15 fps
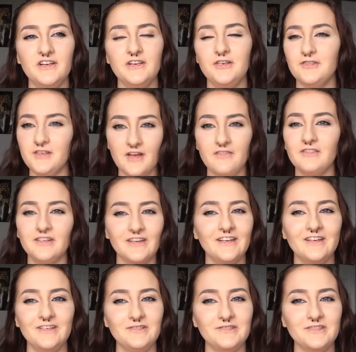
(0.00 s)
you're definitely
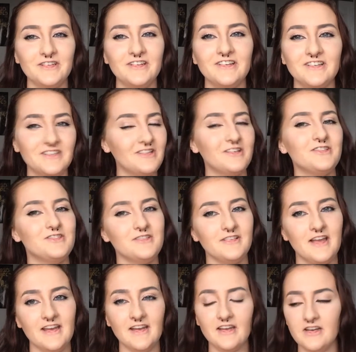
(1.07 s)
going to use it as long as you
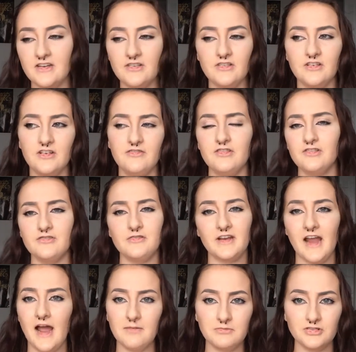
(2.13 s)
like it. And if you're doing
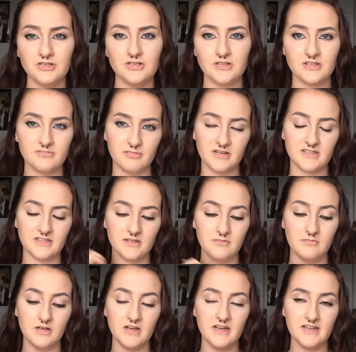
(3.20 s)
apples, you can spread
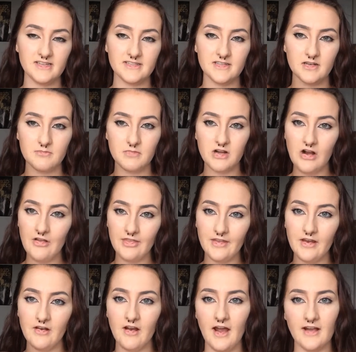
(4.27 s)
some cinnamon on
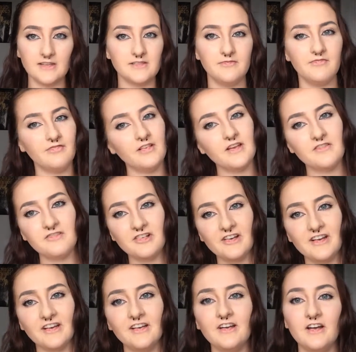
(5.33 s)
there, add some
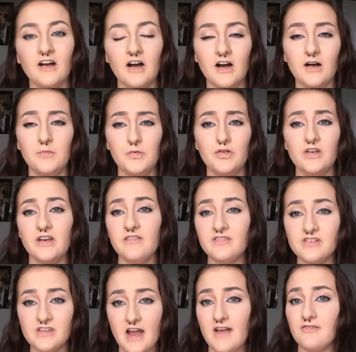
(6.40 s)
flavoring. You can
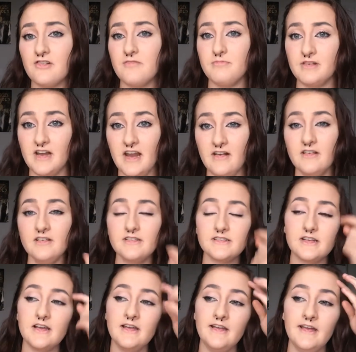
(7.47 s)
even dehydrate
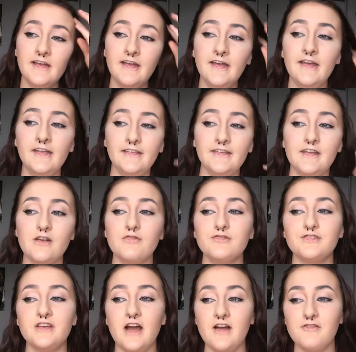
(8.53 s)
bananas. They don't
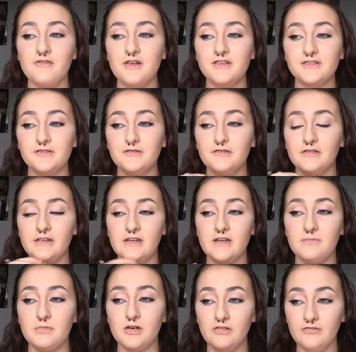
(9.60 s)
dehydrate, so they're
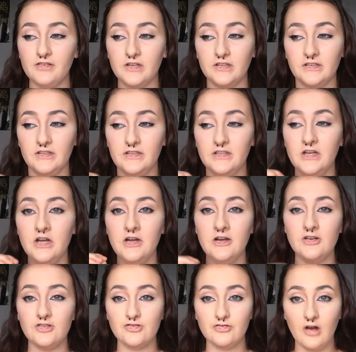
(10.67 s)
like perfectly
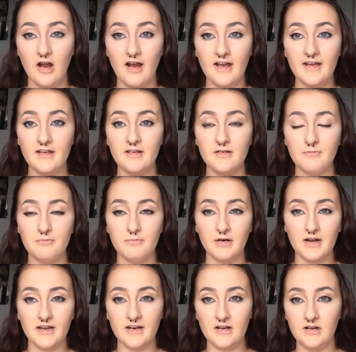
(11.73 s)
dry,
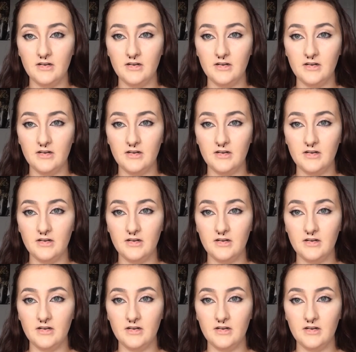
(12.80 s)
but